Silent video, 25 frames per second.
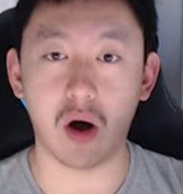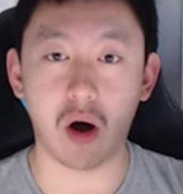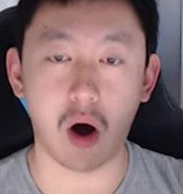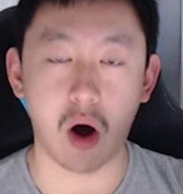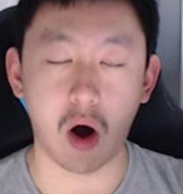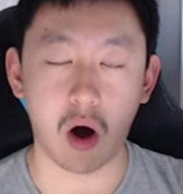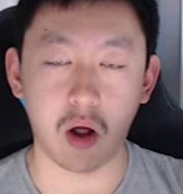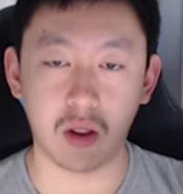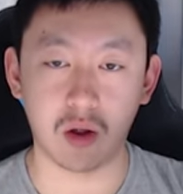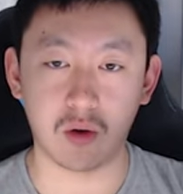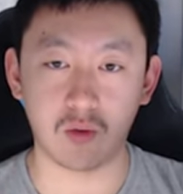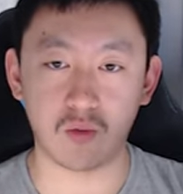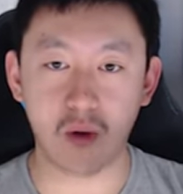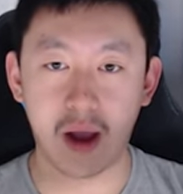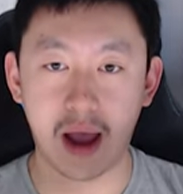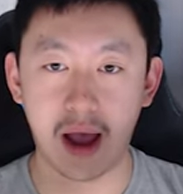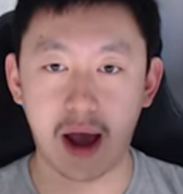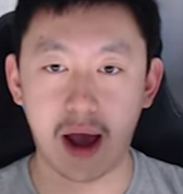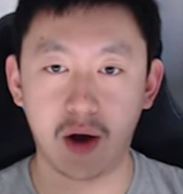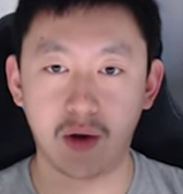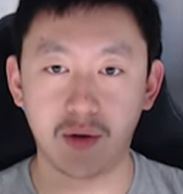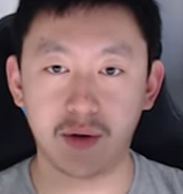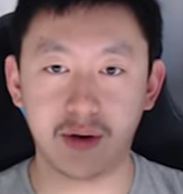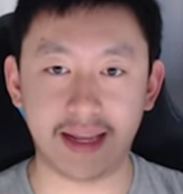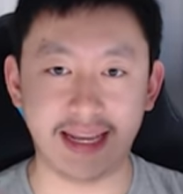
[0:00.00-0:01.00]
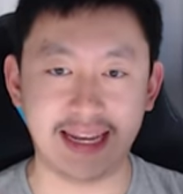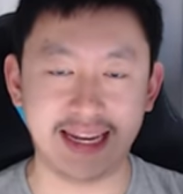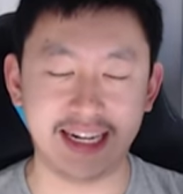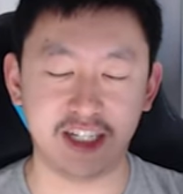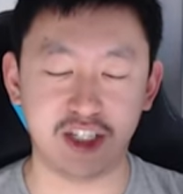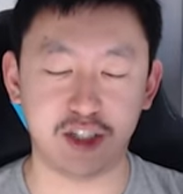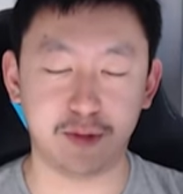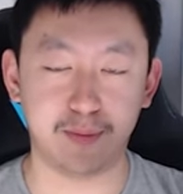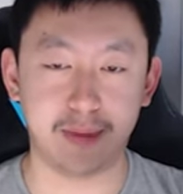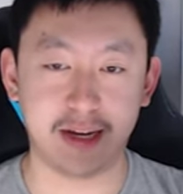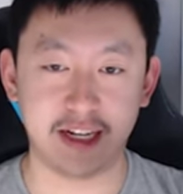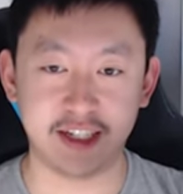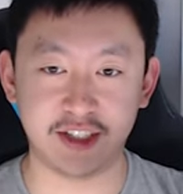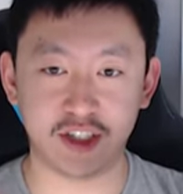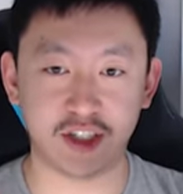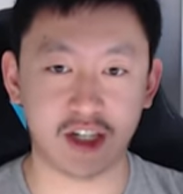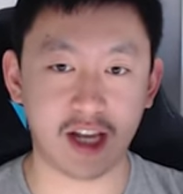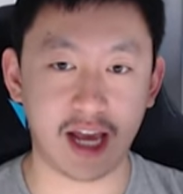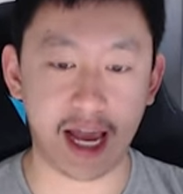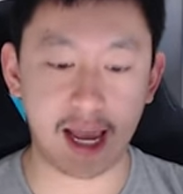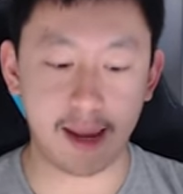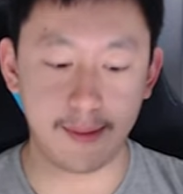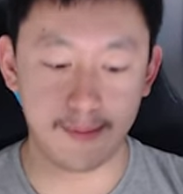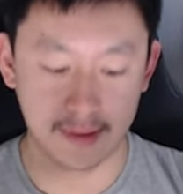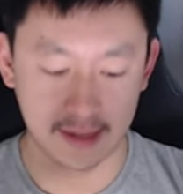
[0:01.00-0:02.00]
all around. Each pitch
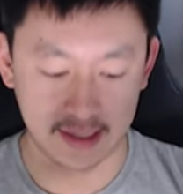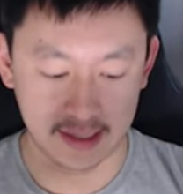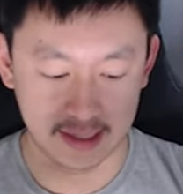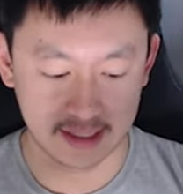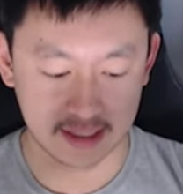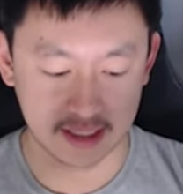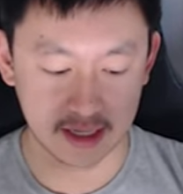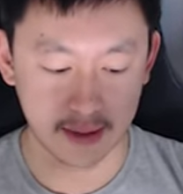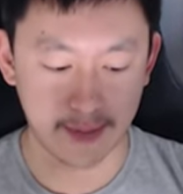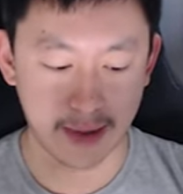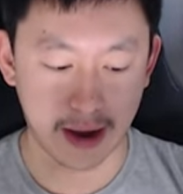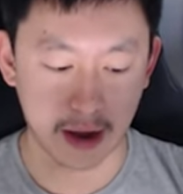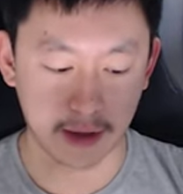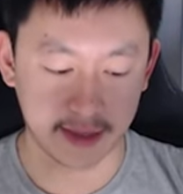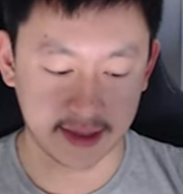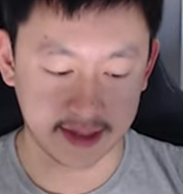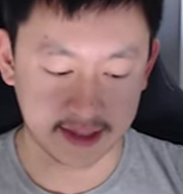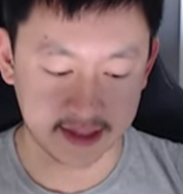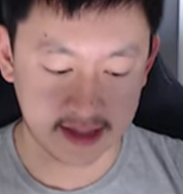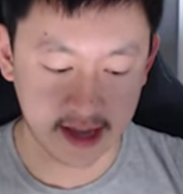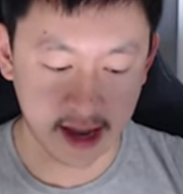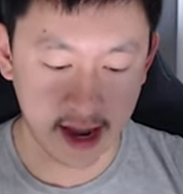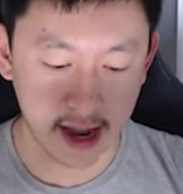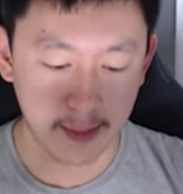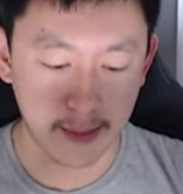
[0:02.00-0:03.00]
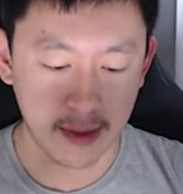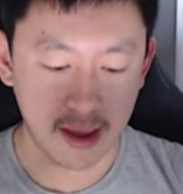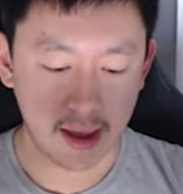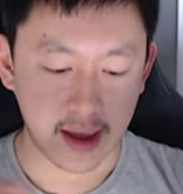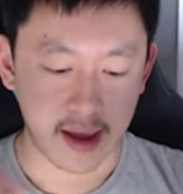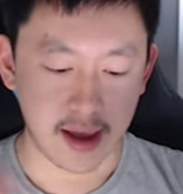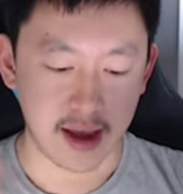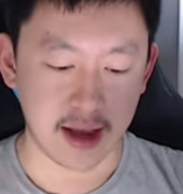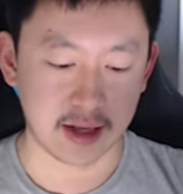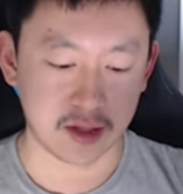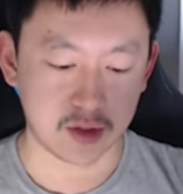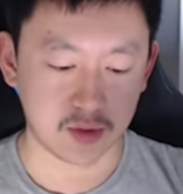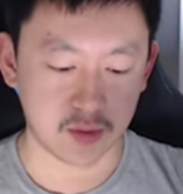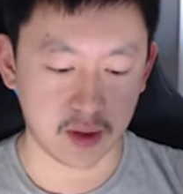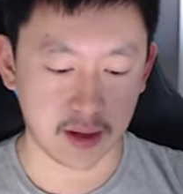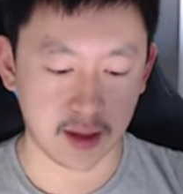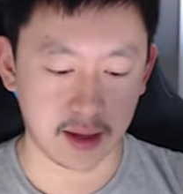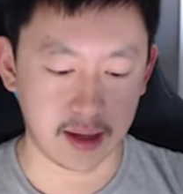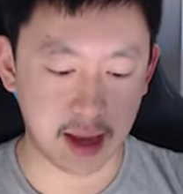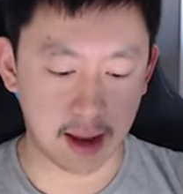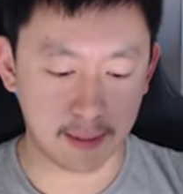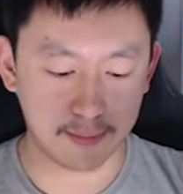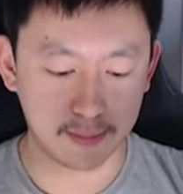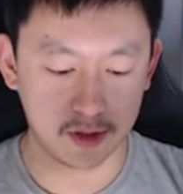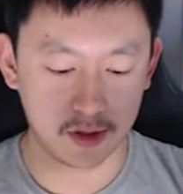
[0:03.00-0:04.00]
type is about the same. It's
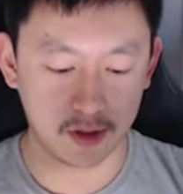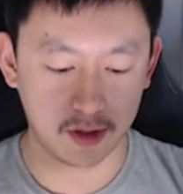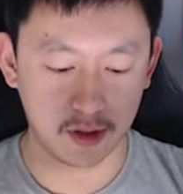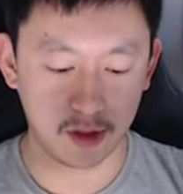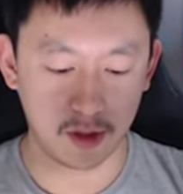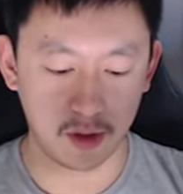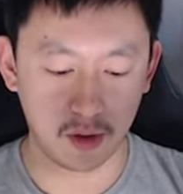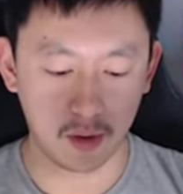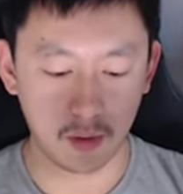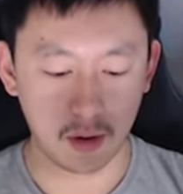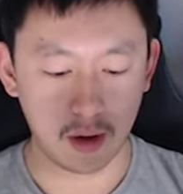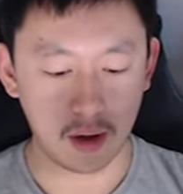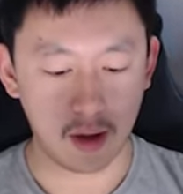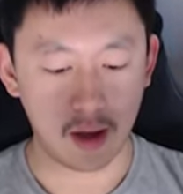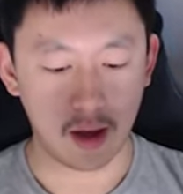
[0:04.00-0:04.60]
really up to you.